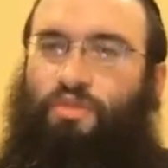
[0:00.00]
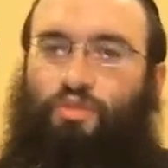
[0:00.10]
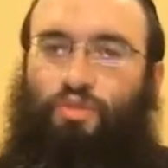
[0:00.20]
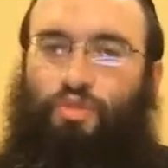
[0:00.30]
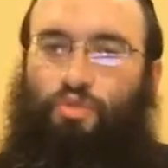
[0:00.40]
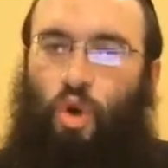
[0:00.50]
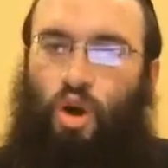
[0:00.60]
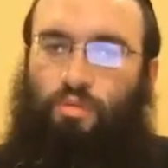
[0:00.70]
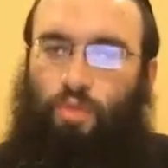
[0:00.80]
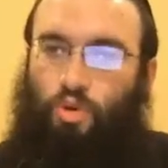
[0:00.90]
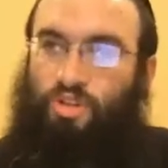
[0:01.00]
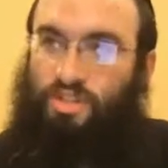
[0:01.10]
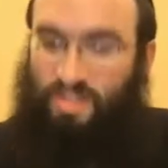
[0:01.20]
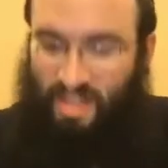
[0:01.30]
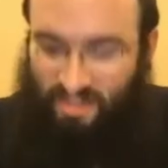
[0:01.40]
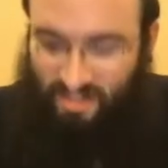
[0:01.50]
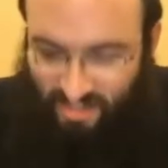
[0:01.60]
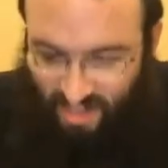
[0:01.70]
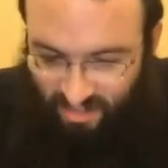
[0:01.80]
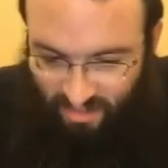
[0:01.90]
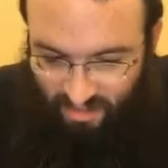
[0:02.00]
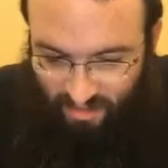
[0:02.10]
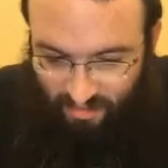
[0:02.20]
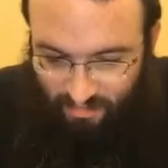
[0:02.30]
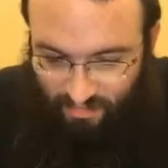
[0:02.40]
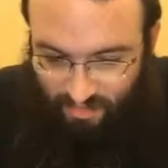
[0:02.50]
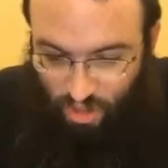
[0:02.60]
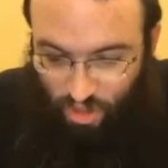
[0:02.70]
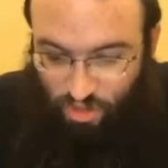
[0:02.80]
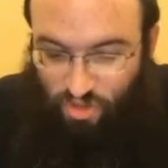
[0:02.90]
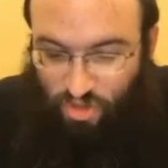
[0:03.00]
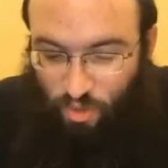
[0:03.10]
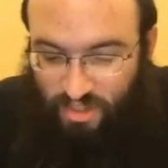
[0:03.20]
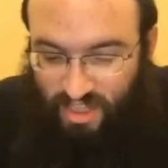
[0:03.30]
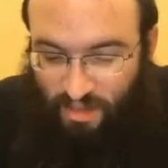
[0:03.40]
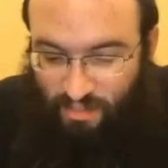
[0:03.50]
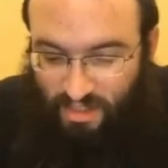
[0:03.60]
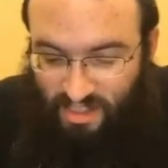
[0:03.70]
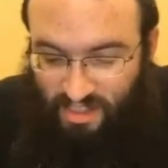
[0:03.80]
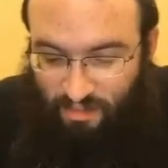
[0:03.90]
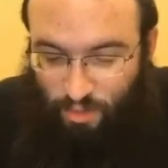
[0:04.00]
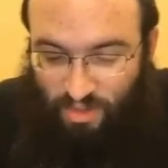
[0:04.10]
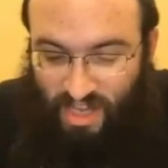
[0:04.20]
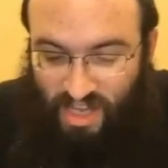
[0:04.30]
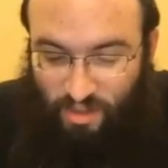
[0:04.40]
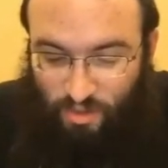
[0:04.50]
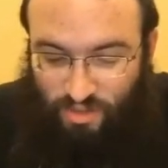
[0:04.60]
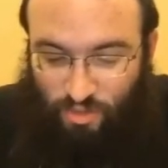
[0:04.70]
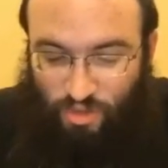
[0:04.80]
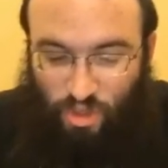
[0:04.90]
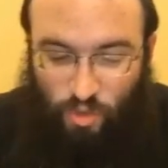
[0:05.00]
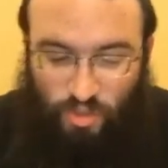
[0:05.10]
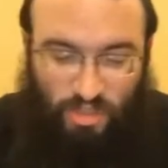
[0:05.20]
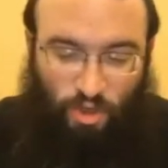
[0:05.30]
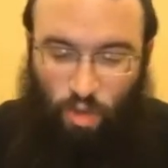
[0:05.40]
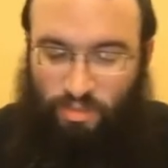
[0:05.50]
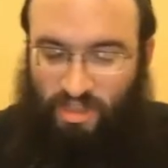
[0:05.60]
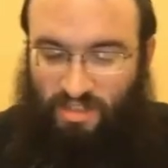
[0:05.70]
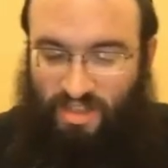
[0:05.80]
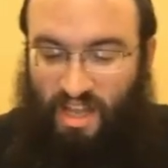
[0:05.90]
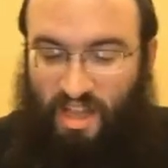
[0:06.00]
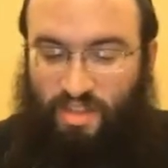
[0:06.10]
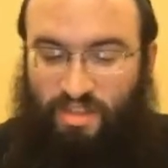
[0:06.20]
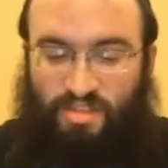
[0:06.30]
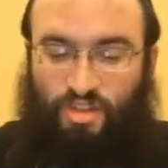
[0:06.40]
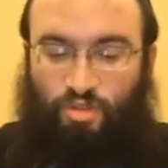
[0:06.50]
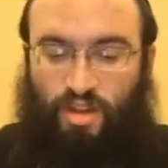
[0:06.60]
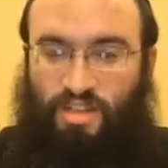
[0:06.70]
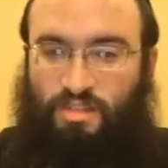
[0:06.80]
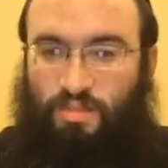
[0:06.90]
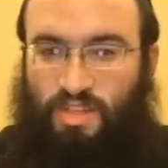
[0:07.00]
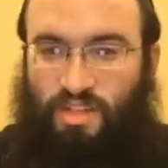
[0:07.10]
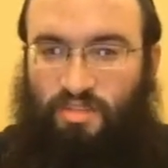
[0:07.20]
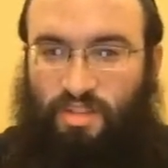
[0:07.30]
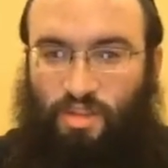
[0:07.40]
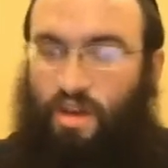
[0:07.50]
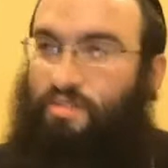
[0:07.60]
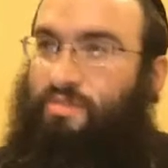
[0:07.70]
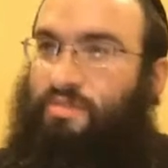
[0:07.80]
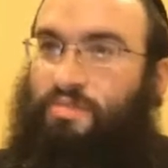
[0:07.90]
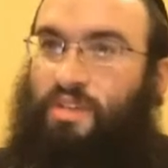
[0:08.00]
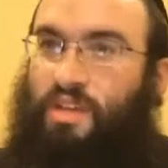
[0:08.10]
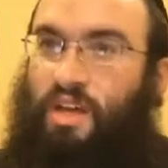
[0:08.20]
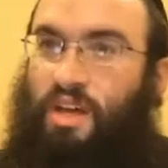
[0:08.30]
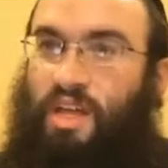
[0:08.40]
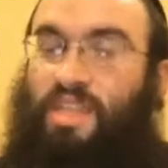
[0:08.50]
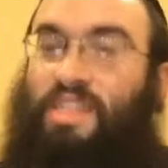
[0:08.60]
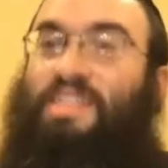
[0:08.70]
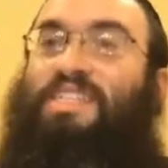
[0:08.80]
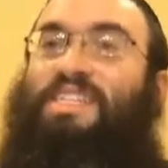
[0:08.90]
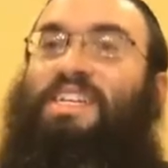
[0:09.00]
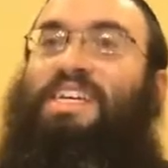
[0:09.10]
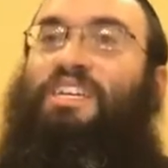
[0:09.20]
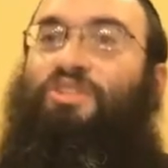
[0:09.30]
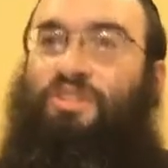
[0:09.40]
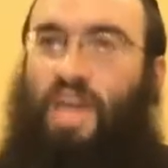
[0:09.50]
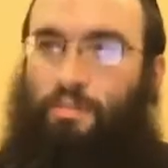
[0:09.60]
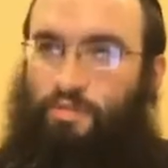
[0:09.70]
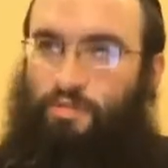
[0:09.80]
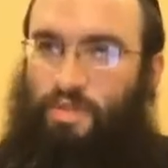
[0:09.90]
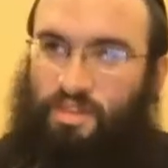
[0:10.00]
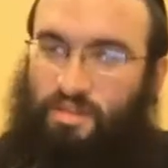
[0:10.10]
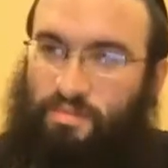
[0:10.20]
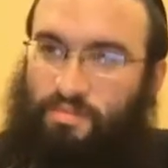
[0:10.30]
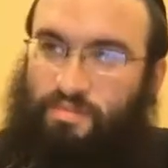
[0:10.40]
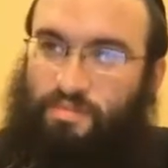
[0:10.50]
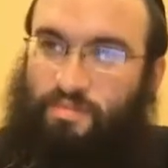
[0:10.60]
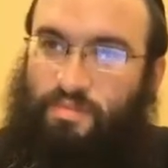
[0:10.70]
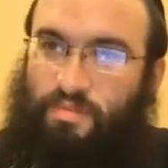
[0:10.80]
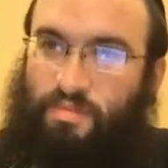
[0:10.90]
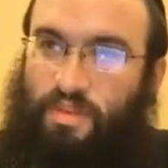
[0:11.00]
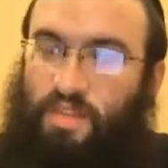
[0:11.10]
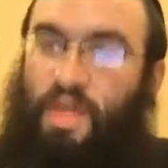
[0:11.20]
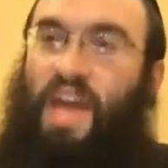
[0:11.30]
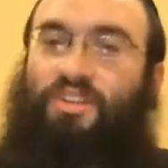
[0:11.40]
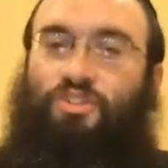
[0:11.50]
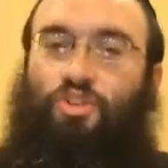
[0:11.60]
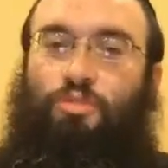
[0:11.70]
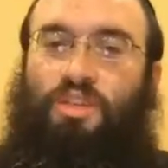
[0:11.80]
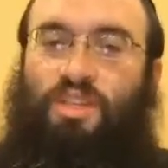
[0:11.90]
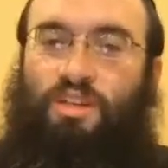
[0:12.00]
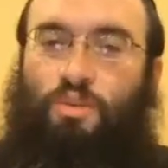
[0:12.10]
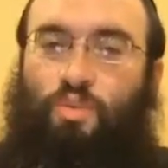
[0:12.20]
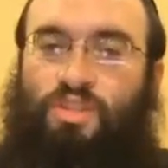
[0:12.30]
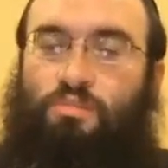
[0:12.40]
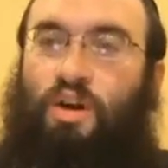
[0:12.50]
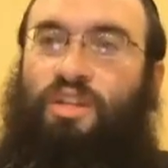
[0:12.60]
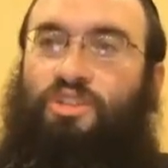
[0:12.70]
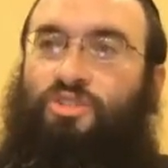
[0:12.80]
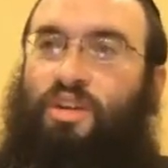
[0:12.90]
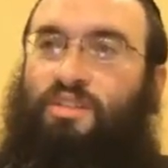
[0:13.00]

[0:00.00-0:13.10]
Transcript: you have the wrong emotions against the tzaddik, Zos moneos This is the greatest mania that you have. This is the inner type of mania. The external mania was the money